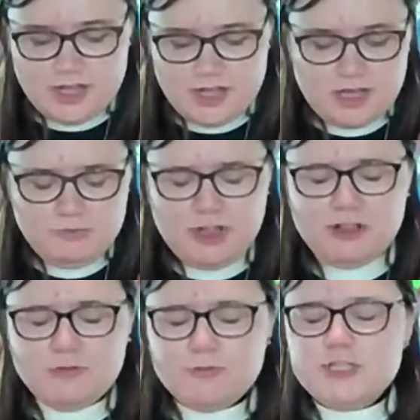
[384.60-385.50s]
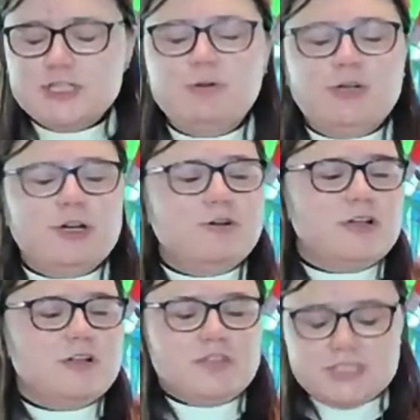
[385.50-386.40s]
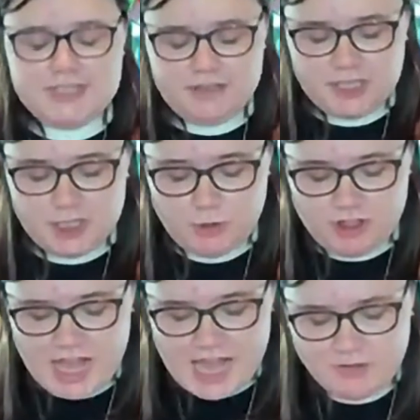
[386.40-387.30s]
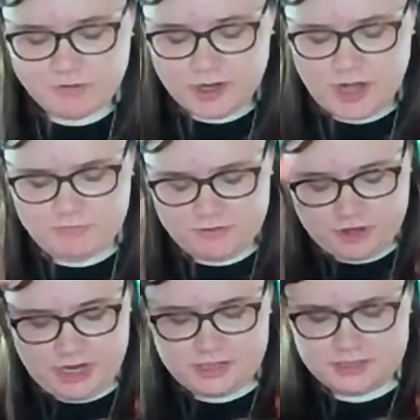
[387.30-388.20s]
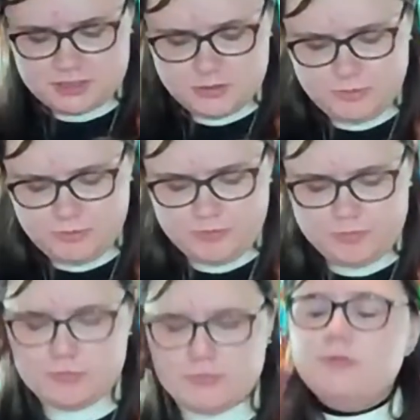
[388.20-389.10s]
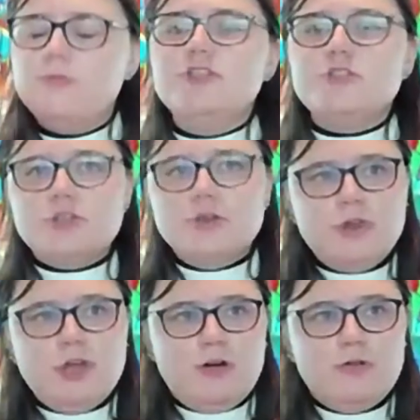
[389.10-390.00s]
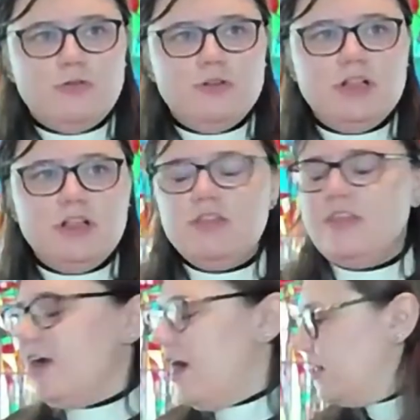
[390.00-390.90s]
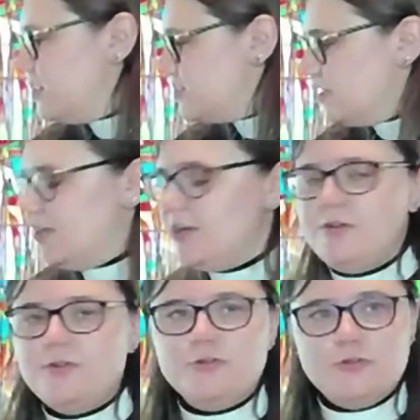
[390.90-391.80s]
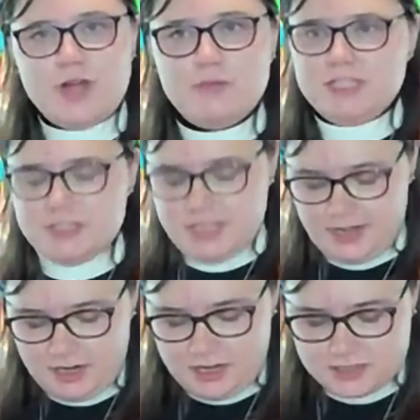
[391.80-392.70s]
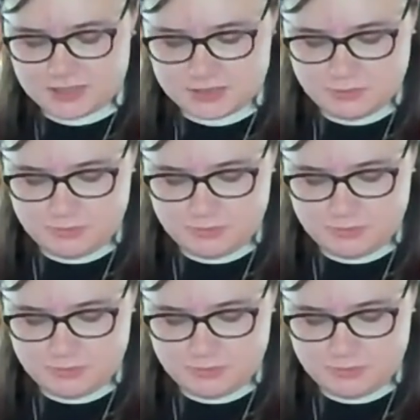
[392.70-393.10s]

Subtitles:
And while we don't know if this healing will ever come for us, we do know that God is sitting right beside us.